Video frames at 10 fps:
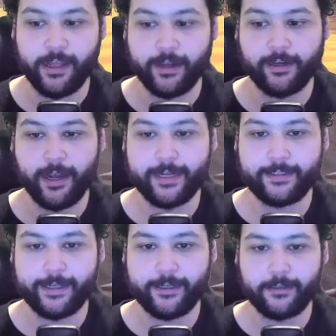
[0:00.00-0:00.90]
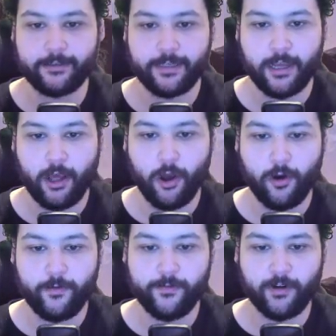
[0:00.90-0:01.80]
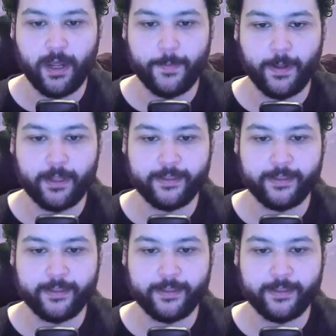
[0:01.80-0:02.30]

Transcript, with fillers: Ninetales over up on the